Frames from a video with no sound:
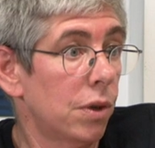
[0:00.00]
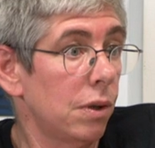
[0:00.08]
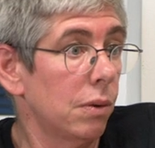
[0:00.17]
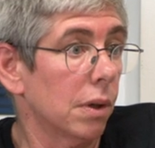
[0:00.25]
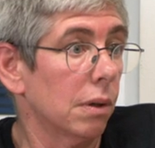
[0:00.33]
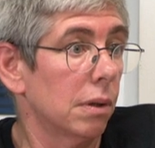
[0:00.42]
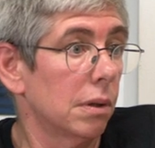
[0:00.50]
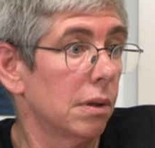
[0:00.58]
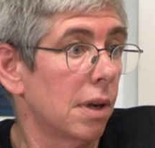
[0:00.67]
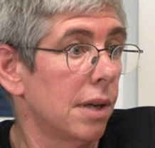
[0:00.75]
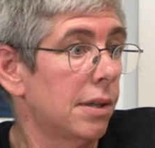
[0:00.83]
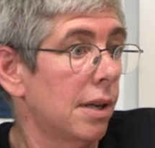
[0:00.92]
we're doing.
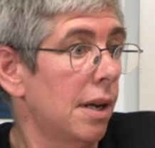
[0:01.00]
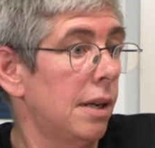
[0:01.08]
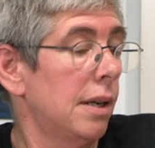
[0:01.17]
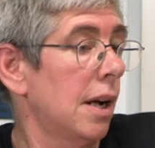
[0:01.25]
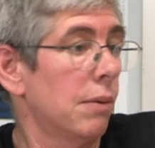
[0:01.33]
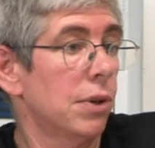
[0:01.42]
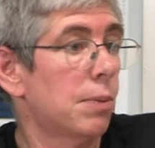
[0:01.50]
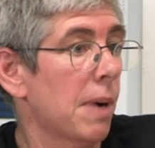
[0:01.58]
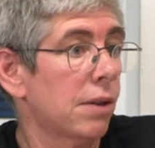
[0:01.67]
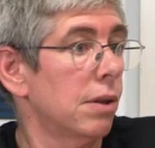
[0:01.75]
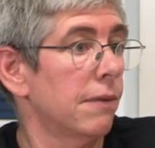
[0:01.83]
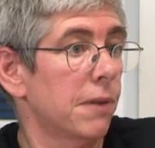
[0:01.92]
And I said, and I
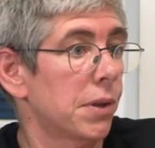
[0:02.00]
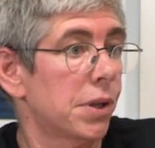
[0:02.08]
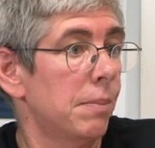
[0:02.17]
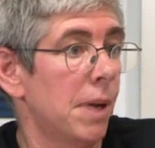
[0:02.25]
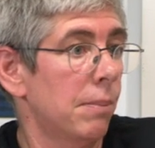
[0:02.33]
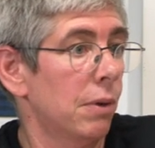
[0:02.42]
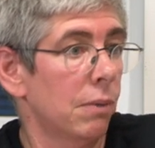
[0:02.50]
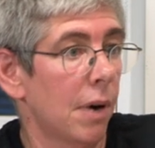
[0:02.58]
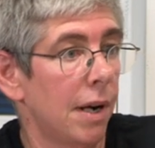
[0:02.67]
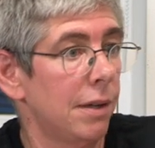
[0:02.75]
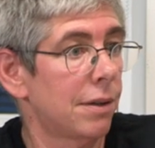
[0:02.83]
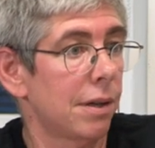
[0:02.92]
respect your First Amendment
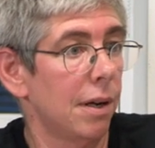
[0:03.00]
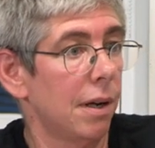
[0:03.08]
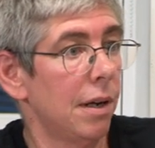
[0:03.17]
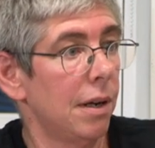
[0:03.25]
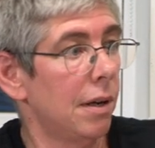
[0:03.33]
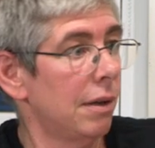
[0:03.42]
right to